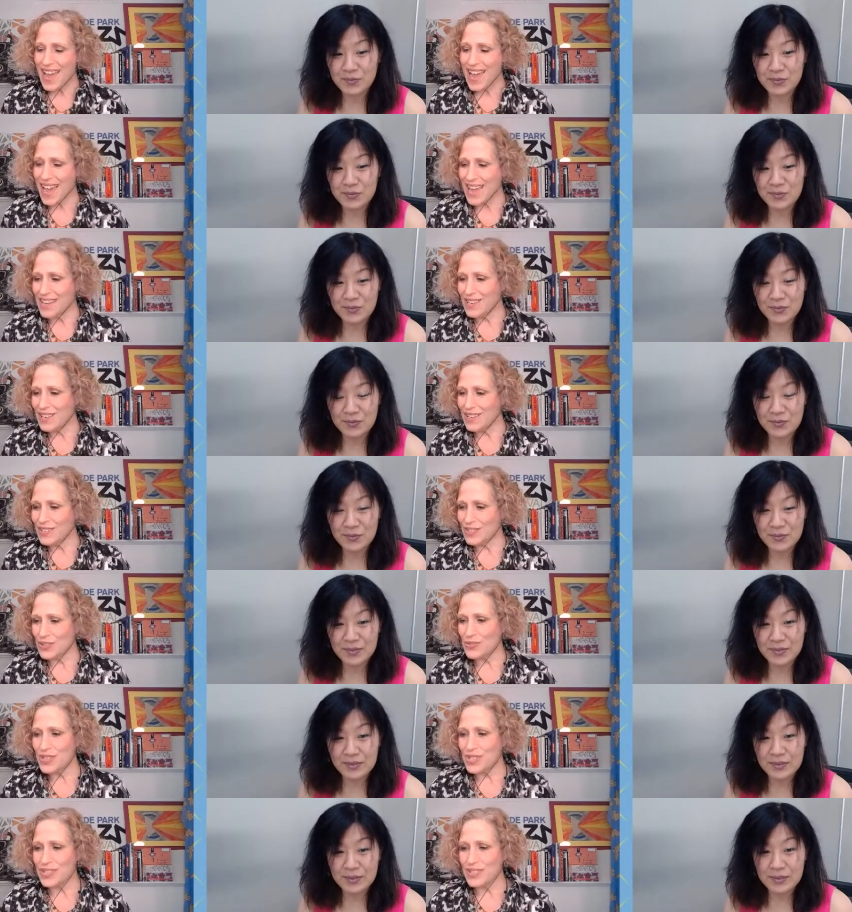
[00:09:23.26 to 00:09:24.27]
Speaker 1: And
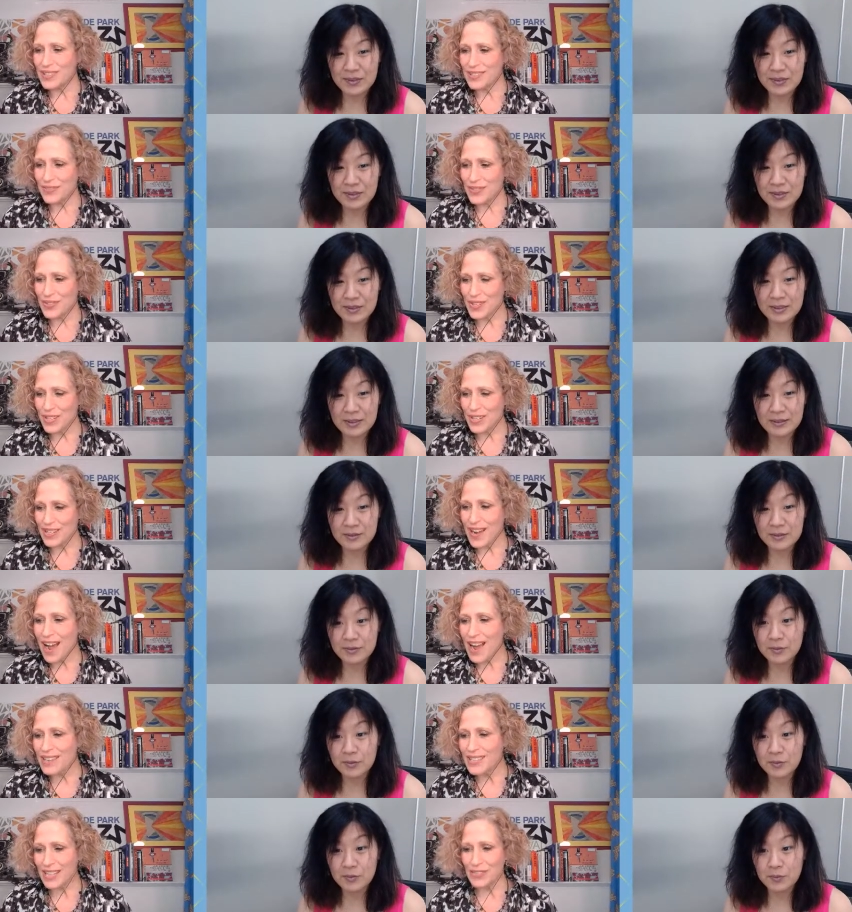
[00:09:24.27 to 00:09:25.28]
so just for the
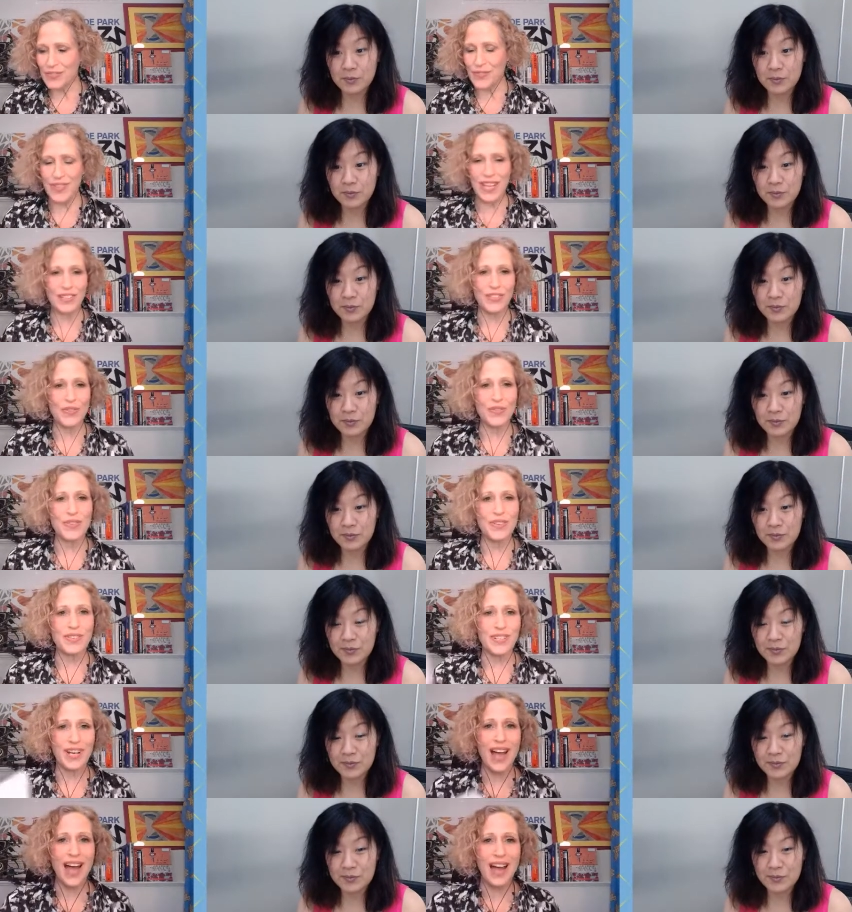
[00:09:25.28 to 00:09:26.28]
context for that, so the
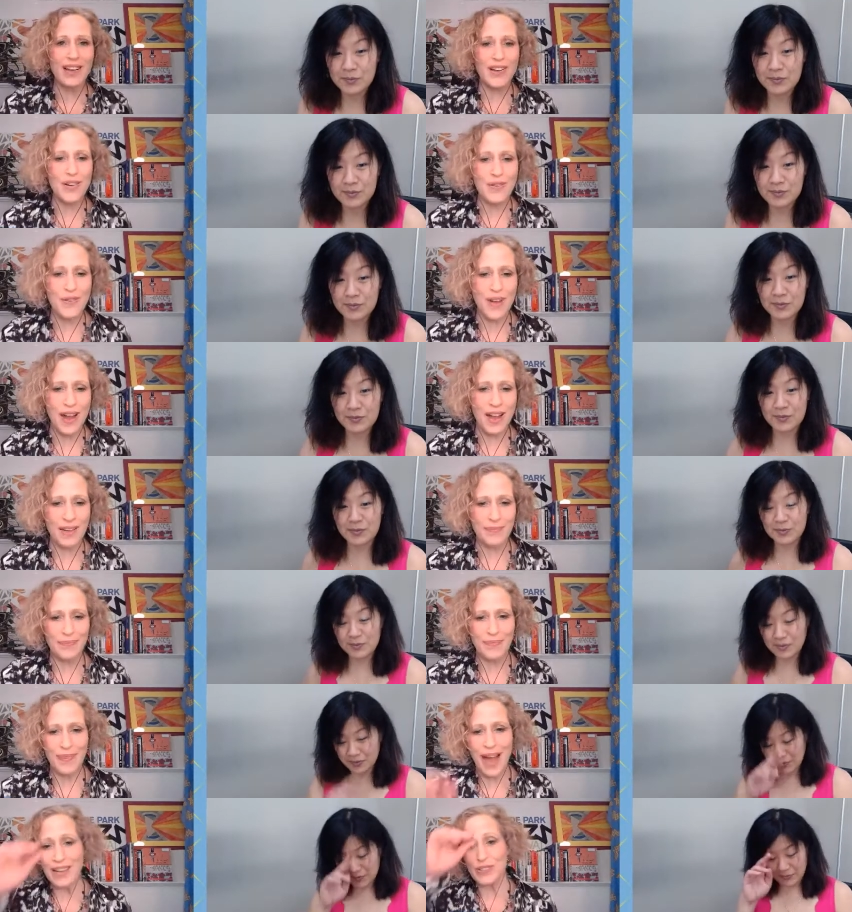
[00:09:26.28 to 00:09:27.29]
Chicago
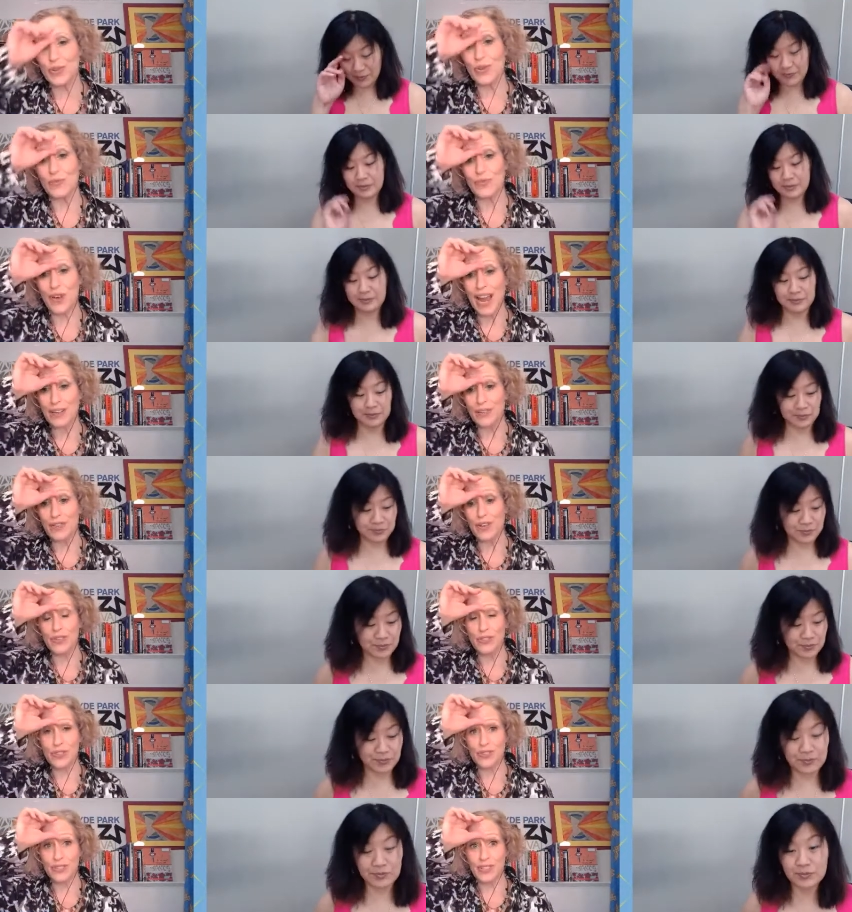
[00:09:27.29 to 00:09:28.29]
um, High School for
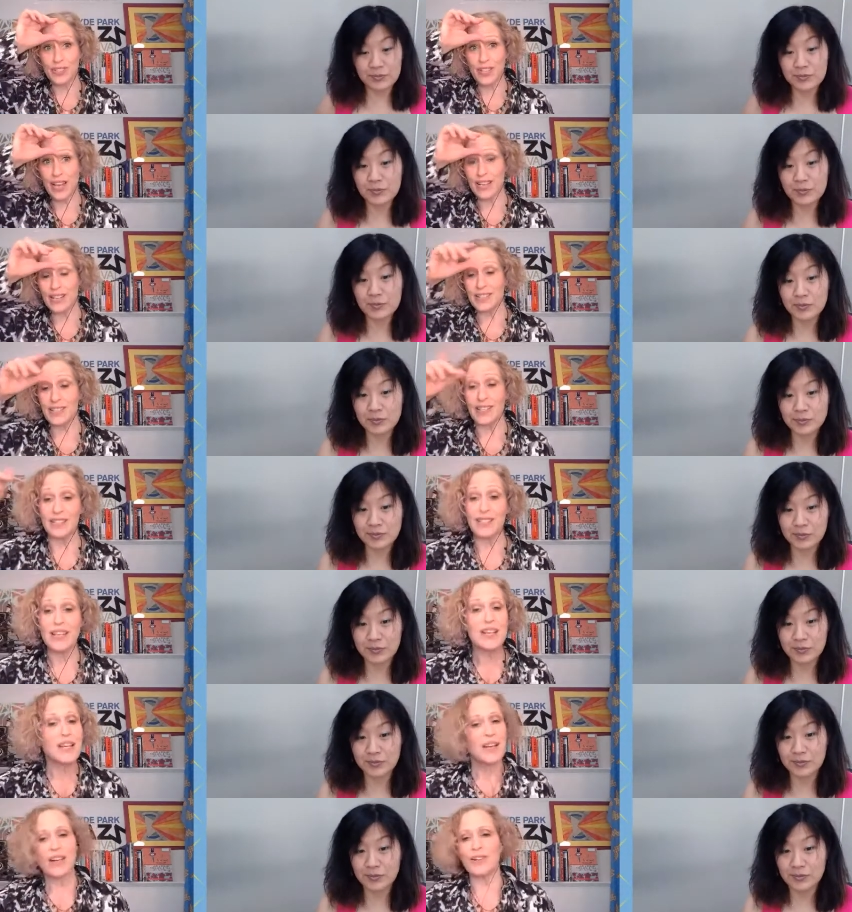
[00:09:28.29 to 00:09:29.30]
Agricultural Scientists
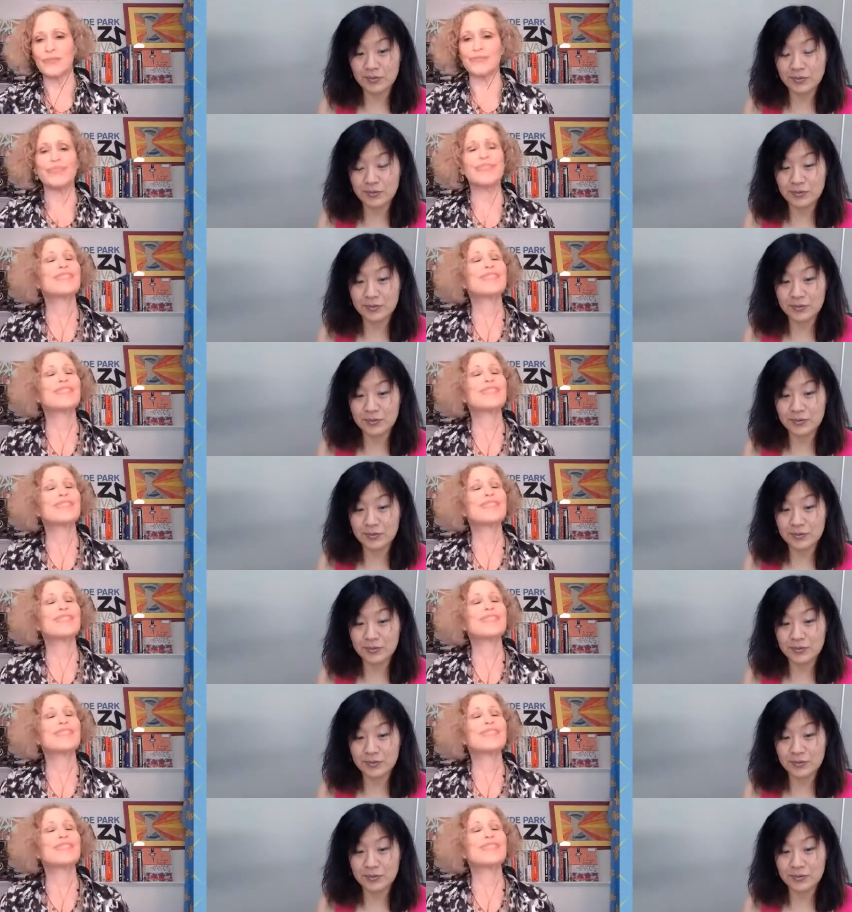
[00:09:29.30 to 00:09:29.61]
or